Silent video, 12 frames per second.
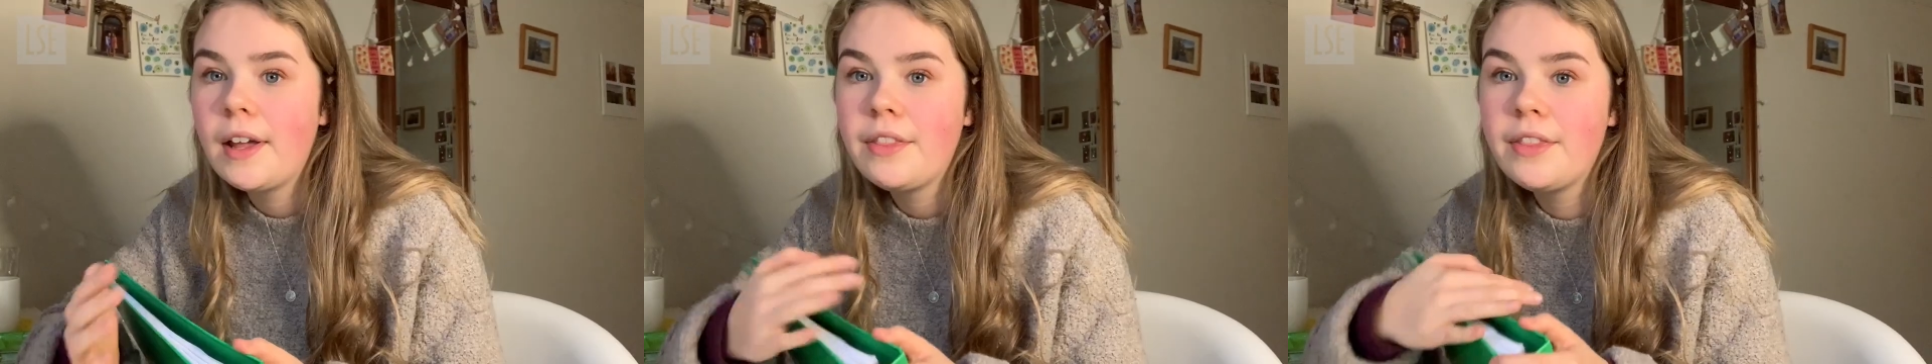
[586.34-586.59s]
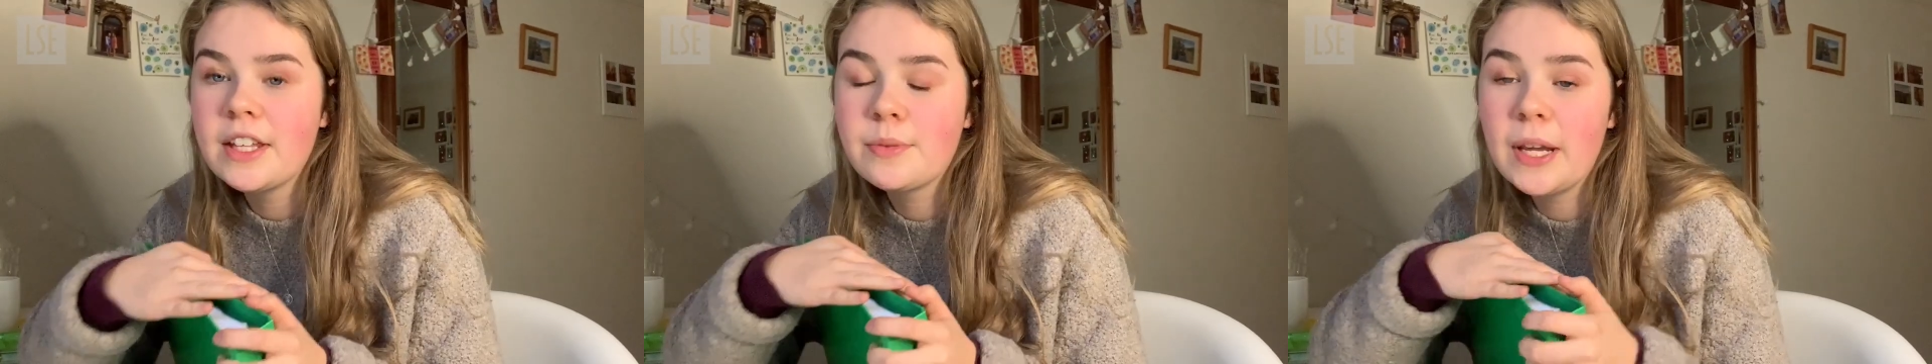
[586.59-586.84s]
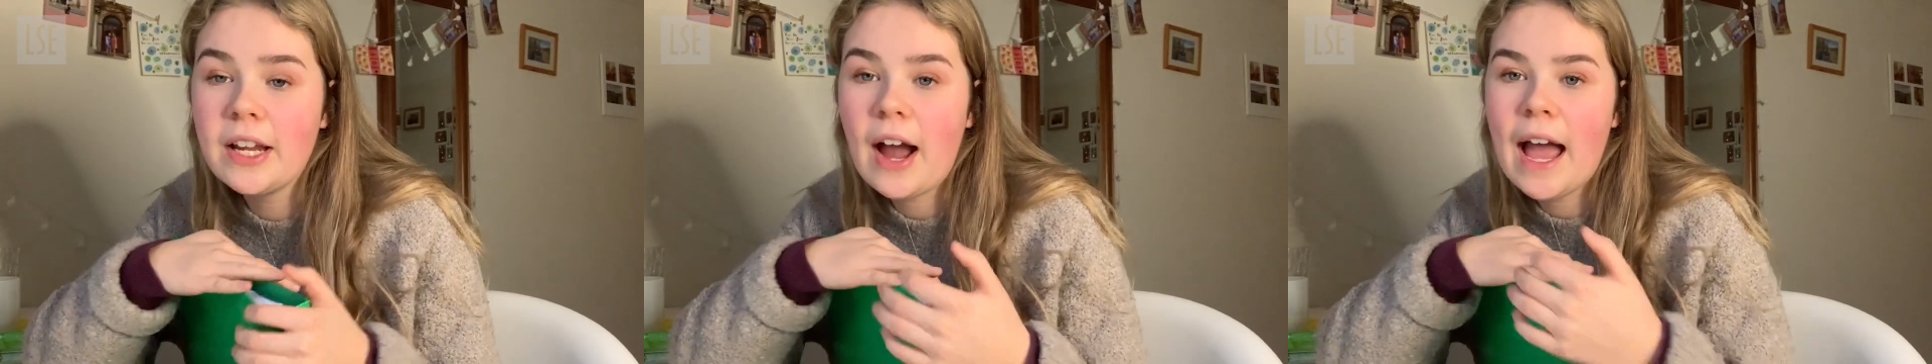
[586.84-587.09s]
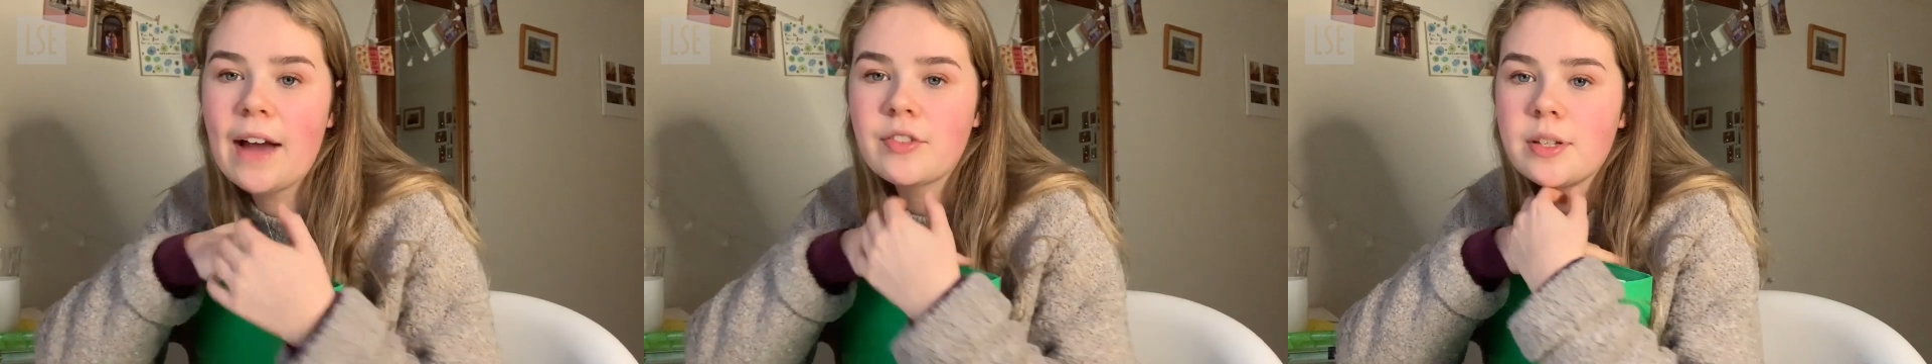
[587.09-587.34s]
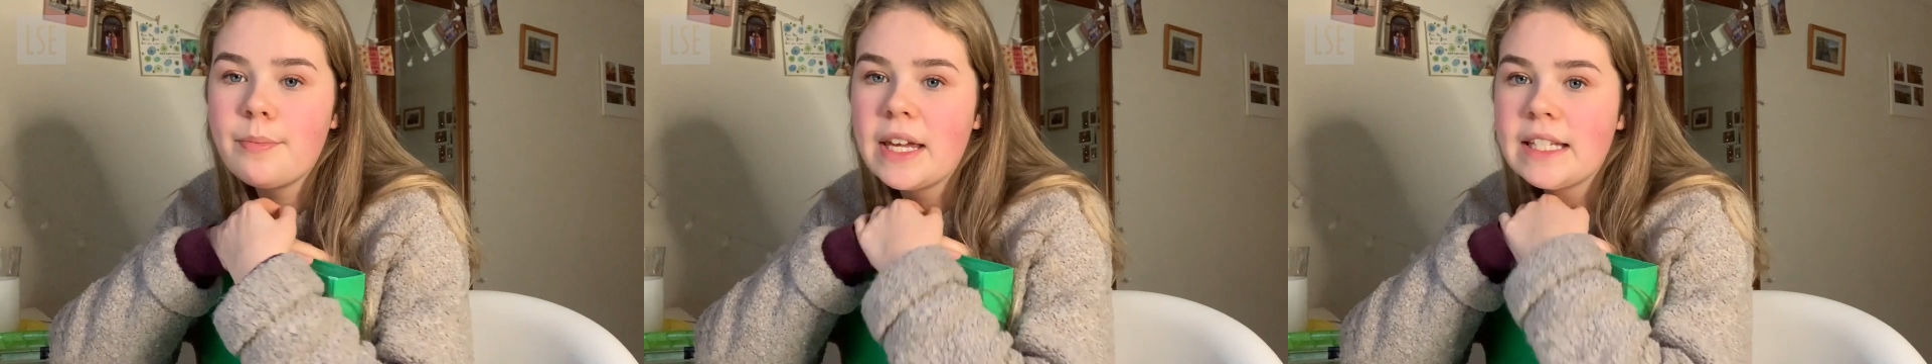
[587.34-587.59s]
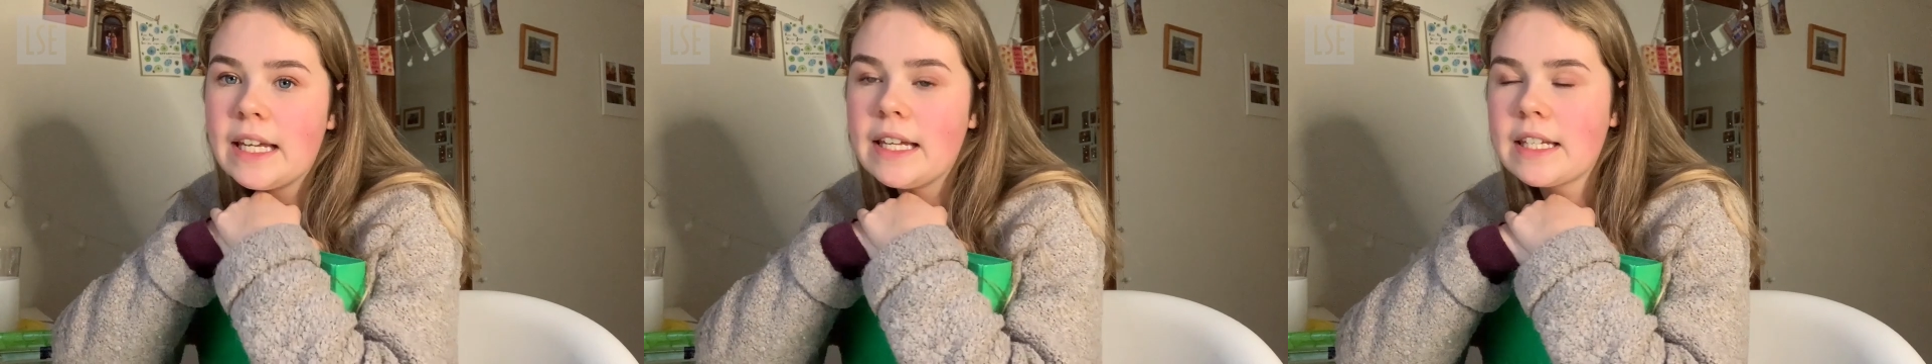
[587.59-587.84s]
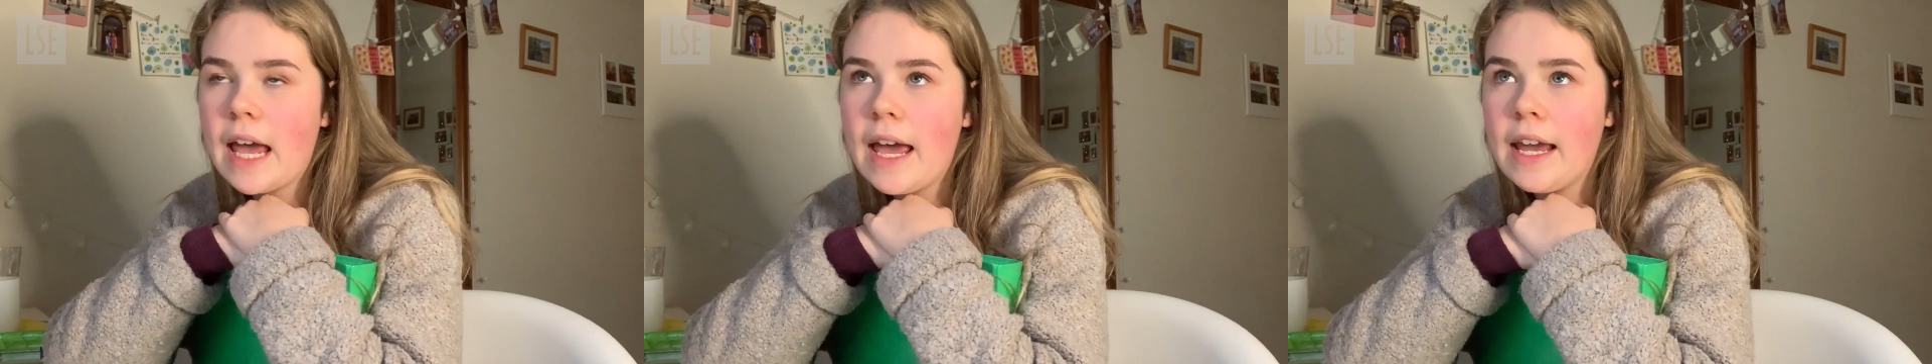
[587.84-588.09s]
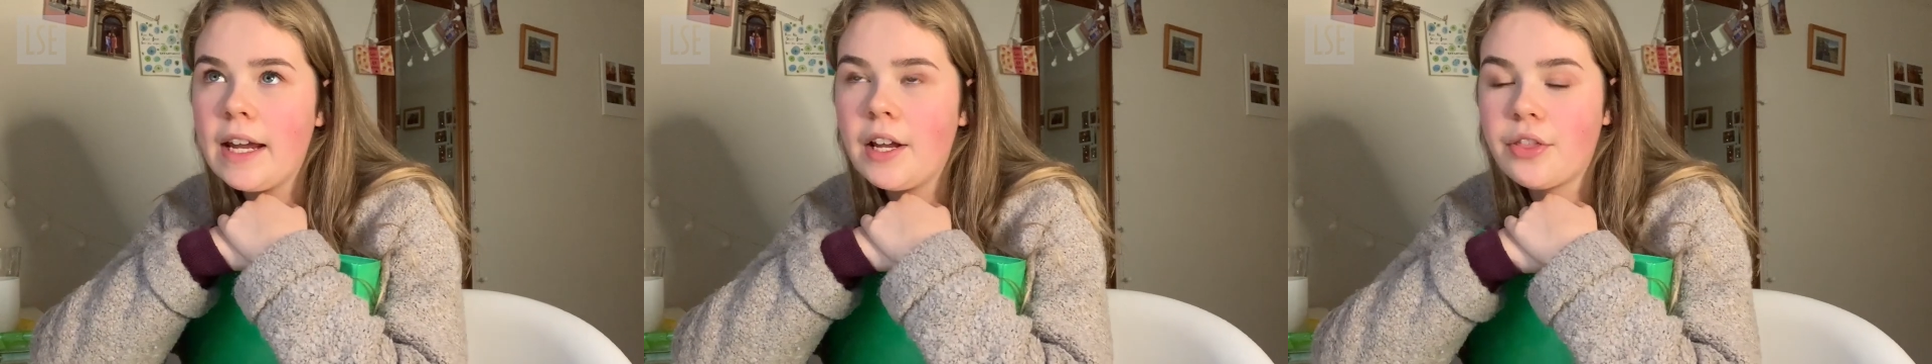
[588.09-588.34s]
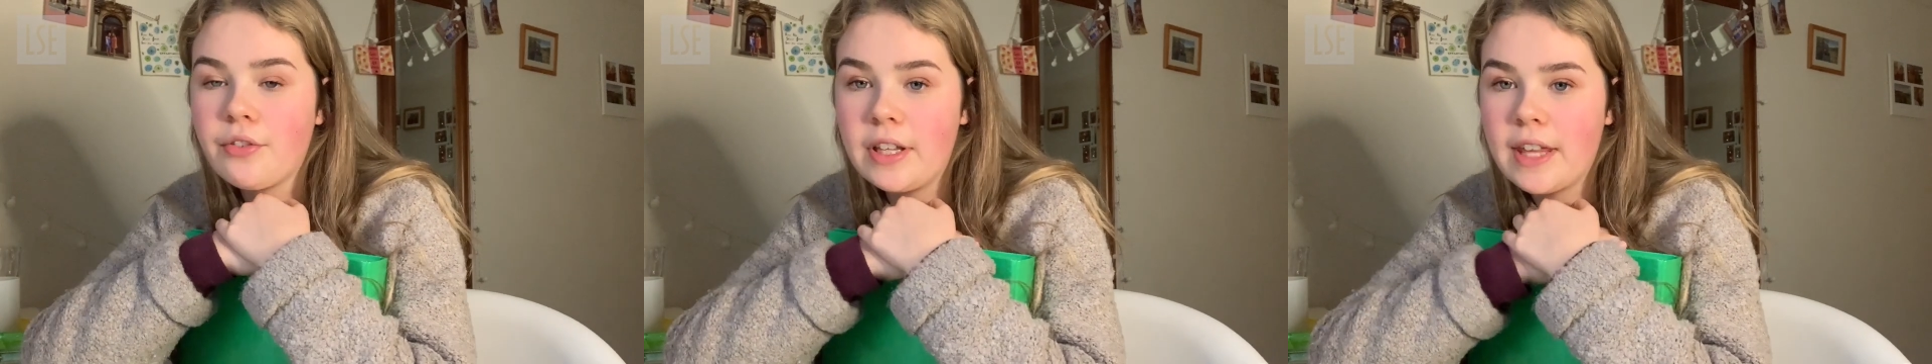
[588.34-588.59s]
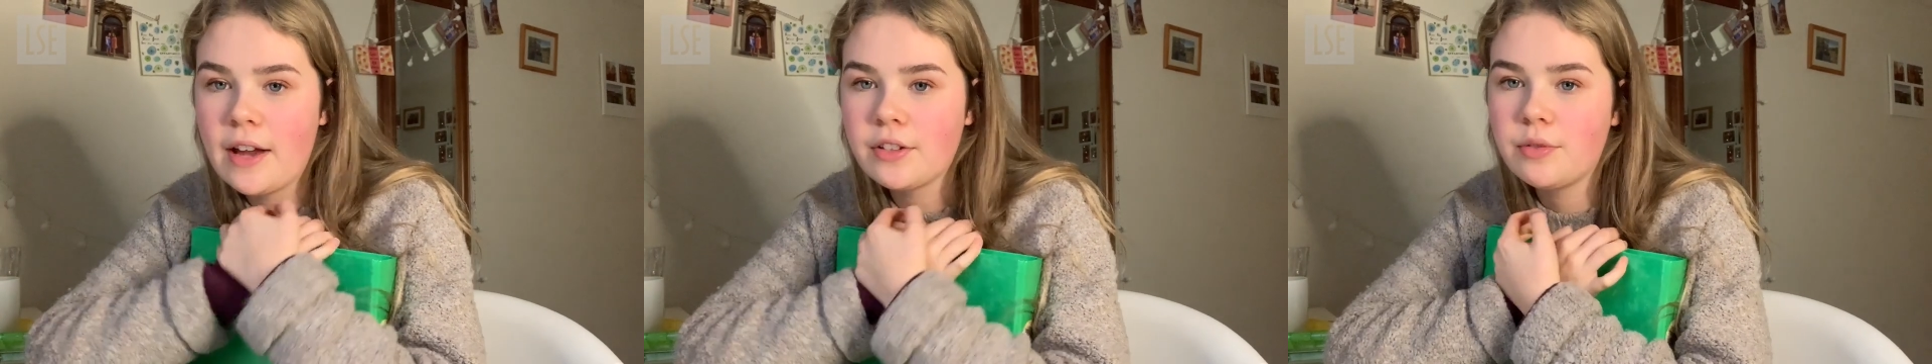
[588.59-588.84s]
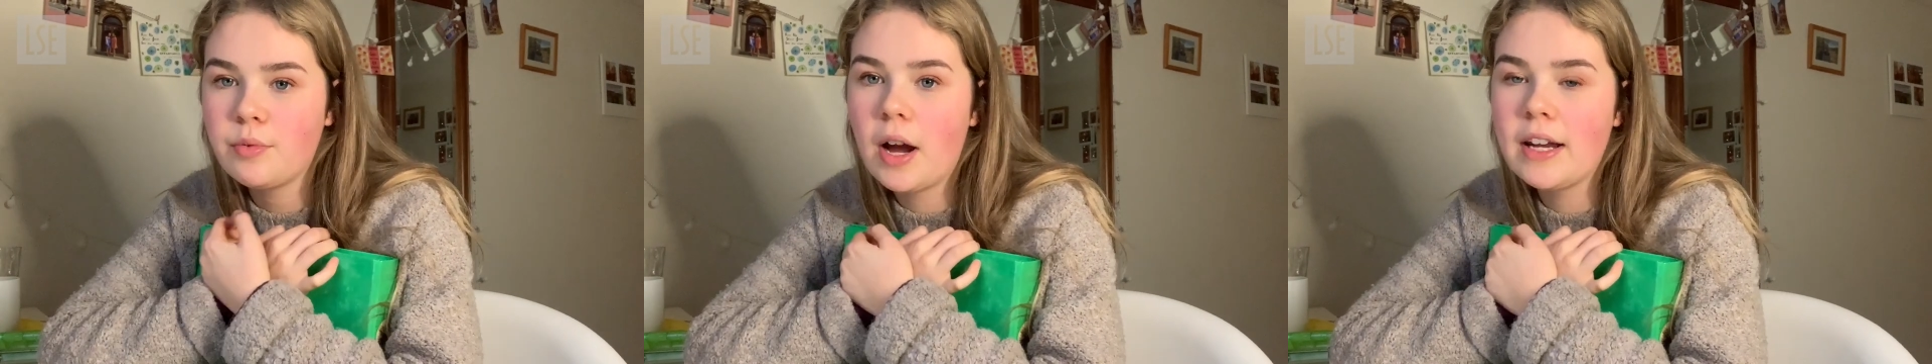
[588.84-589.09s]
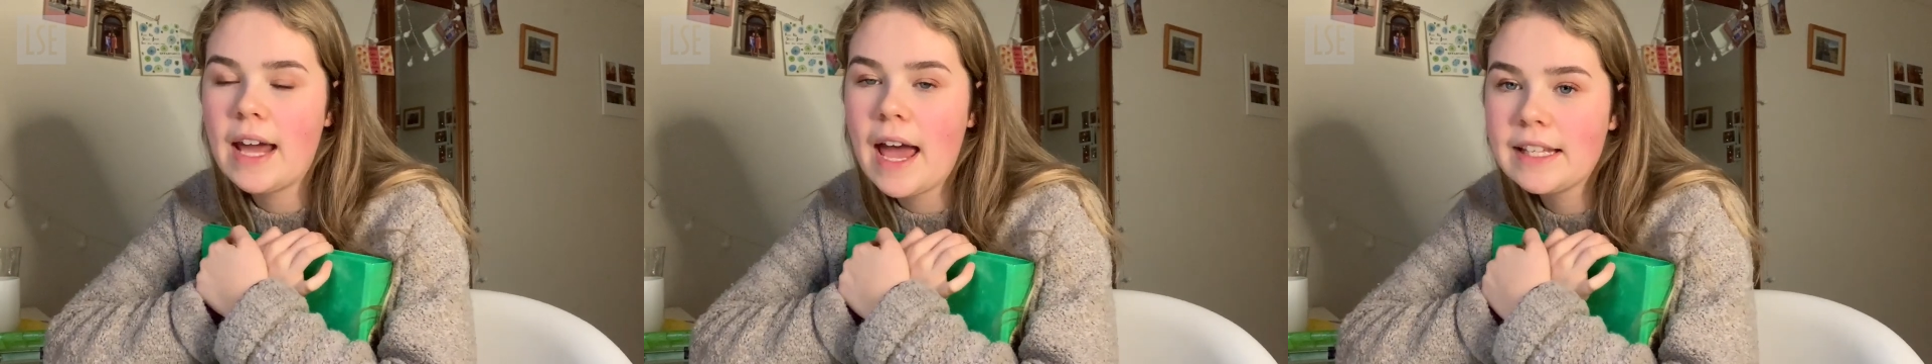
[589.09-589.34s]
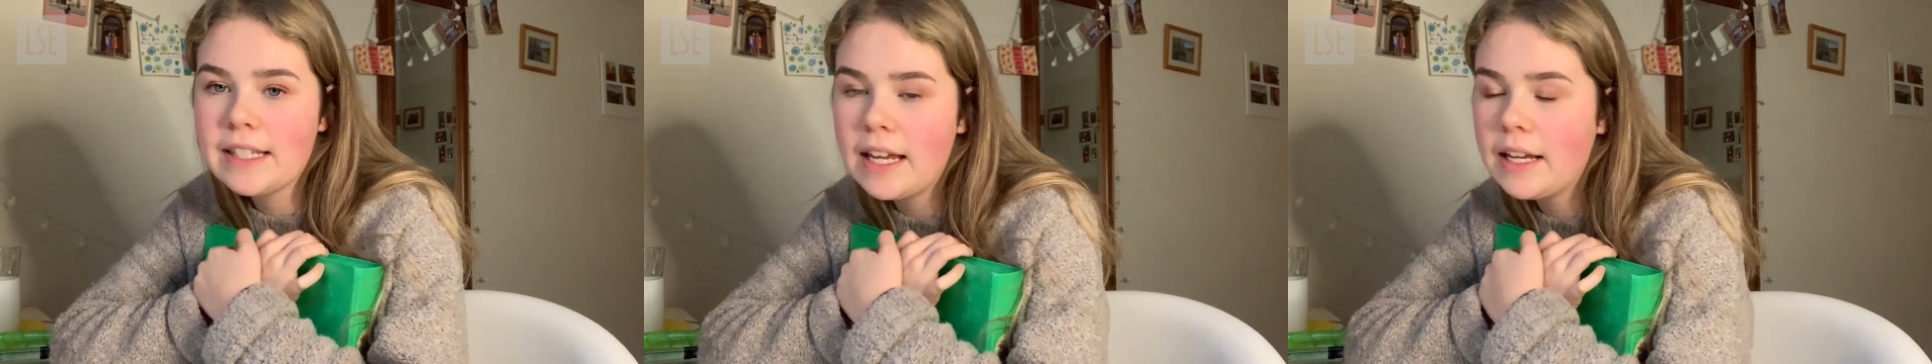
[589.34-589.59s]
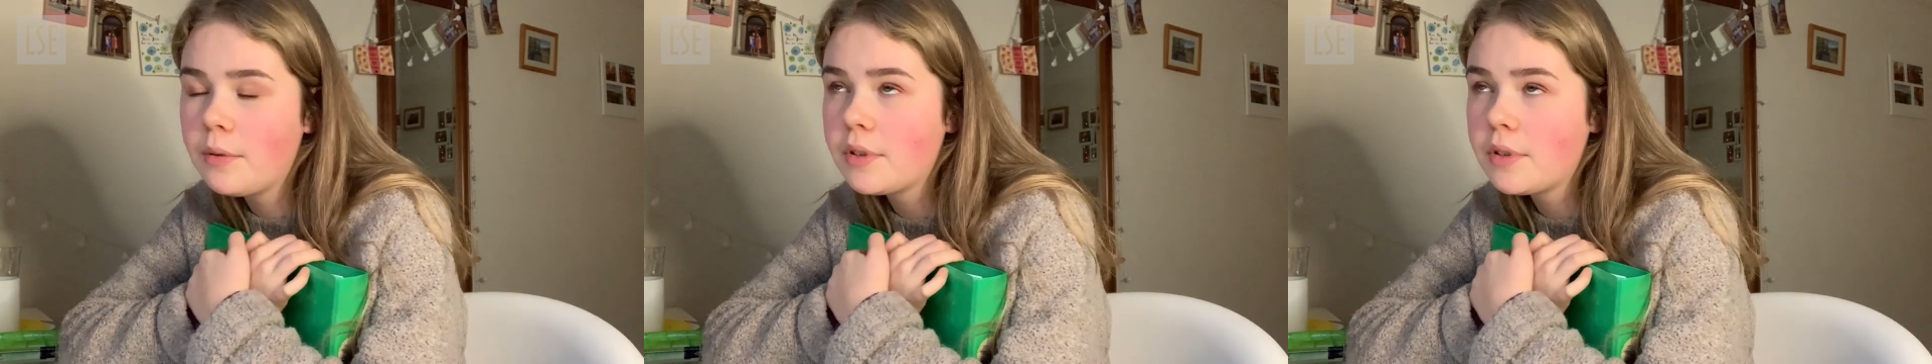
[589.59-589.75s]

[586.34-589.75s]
This week I have submitted a 3,000 word essay.